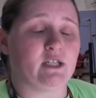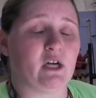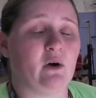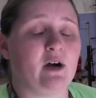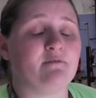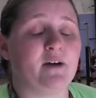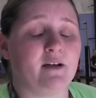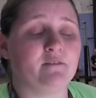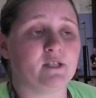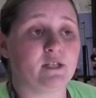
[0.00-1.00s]
So our
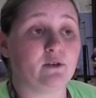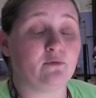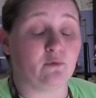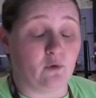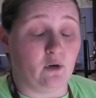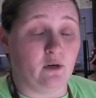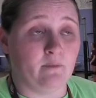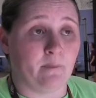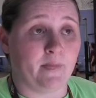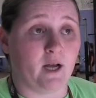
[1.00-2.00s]
5 serve rule,
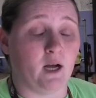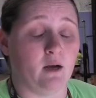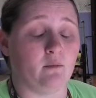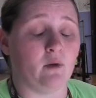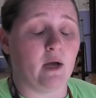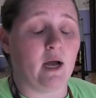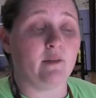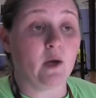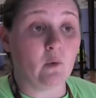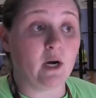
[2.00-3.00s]
how
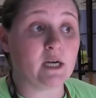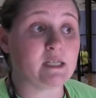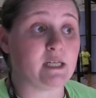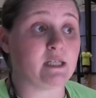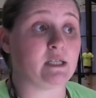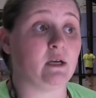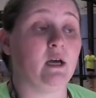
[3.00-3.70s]
that works is